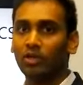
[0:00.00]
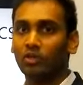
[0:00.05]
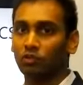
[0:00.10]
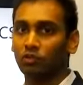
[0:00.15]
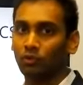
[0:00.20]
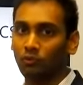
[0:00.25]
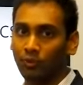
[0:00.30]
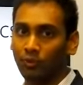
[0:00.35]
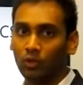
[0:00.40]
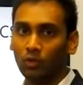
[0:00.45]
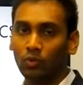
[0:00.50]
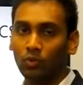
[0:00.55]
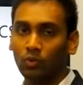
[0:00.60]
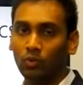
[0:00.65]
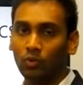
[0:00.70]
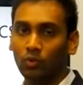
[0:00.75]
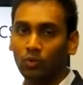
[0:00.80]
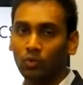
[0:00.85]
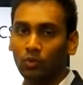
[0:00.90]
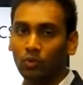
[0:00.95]
So we
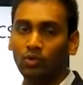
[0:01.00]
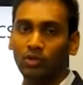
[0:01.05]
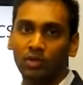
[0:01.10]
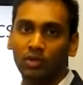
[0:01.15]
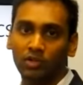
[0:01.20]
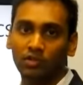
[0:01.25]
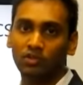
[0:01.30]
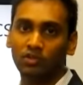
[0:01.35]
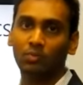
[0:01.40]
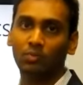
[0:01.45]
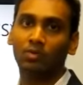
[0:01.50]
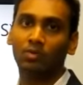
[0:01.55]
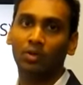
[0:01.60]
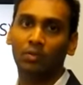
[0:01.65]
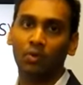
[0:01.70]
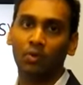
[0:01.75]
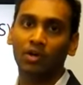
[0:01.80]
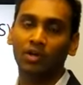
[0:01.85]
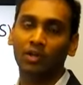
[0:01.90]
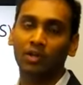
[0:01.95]
do distribute
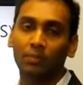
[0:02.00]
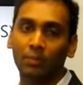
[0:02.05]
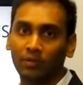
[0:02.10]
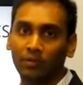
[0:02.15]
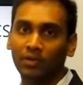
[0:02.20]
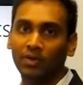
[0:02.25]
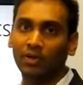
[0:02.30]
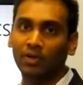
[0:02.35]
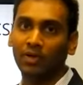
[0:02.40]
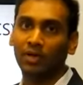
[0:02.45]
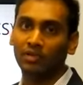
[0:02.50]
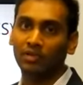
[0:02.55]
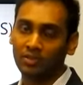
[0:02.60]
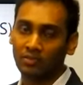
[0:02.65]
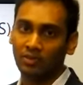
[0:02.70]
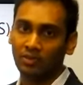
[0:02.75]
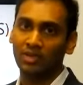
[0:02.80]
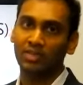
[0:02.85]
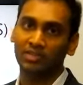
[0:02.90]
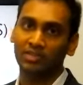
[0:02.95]
the work between
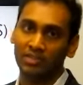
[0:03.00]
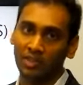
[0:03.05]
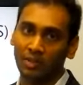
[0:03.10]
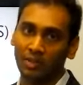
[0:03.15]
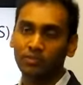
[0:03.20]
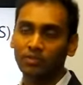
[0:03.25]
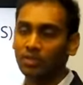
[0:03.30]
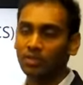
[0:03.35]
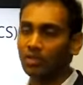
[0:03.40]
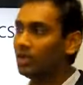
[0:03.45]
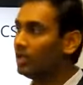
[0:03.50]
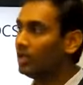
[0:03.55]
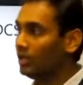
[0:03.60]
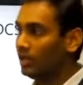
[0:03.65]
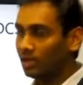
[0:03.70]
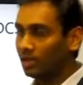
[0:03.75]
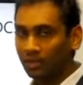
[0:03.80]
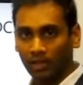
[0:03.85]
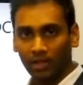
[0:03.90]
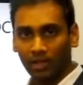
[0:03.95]
several ECMs.
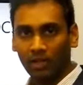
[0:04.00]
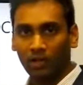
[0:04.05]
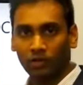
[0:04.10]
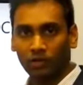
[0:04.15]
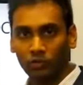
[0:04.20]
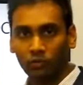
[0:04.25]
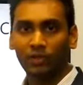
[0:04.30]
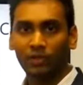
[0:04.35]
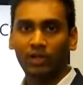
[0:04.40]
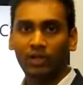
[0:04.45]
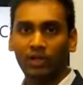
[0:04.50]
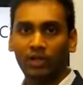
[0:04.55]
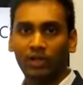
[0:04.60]
So